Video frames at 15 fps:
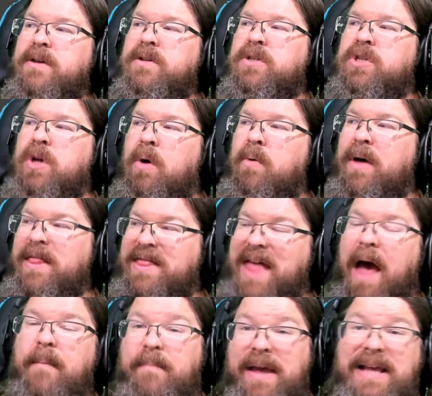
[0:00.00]
So
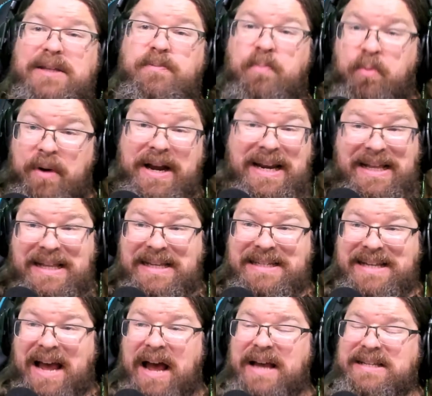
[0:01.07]
that makes breeding these
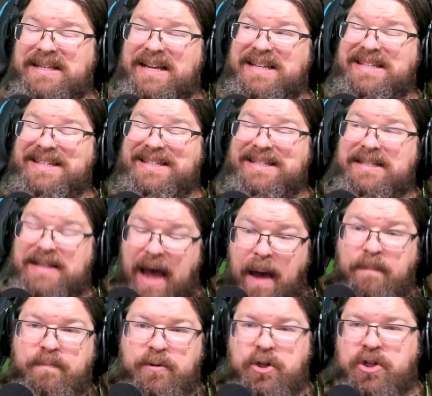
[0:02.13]
guys
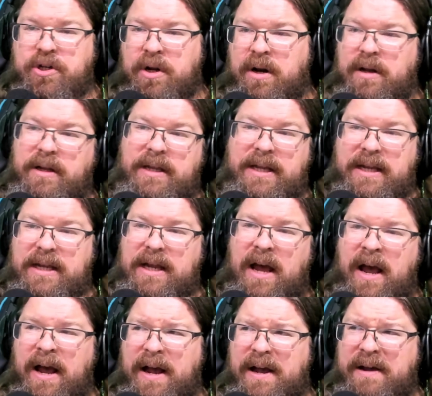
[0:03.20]
exceptionally,
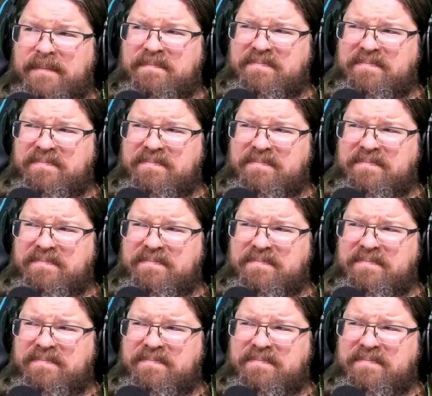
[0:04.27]
I